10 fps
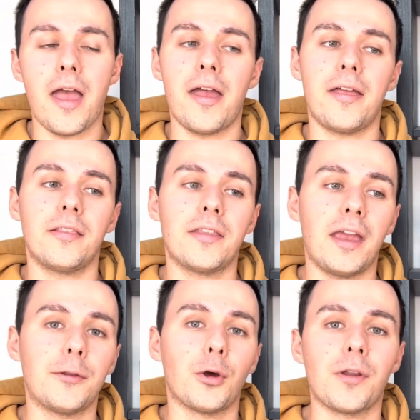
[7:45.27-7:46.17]
and
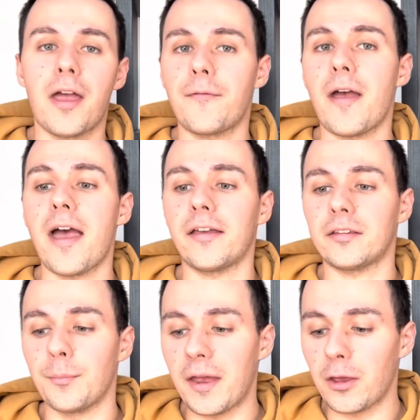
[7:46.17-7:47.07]
they don't have
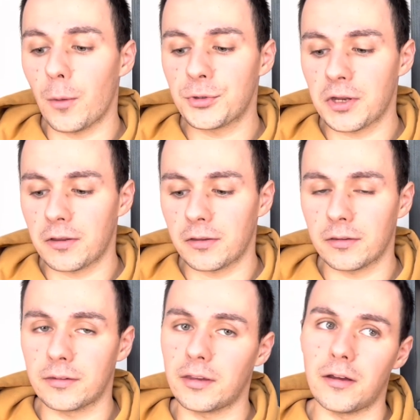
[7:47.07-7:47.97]
as many
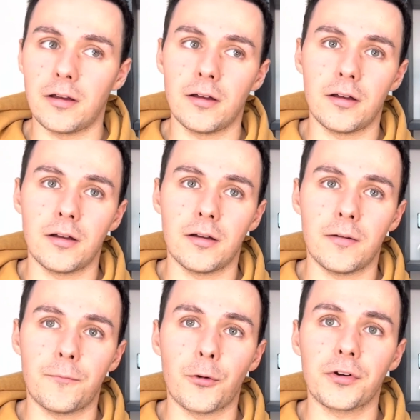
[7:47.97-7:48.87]
options
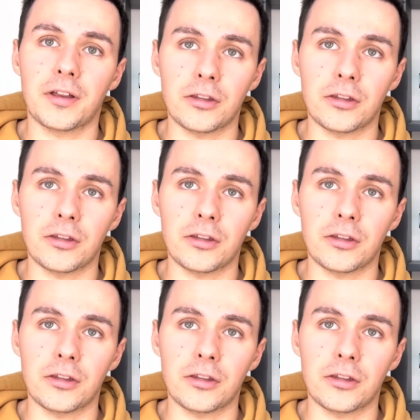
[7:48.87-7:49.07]
for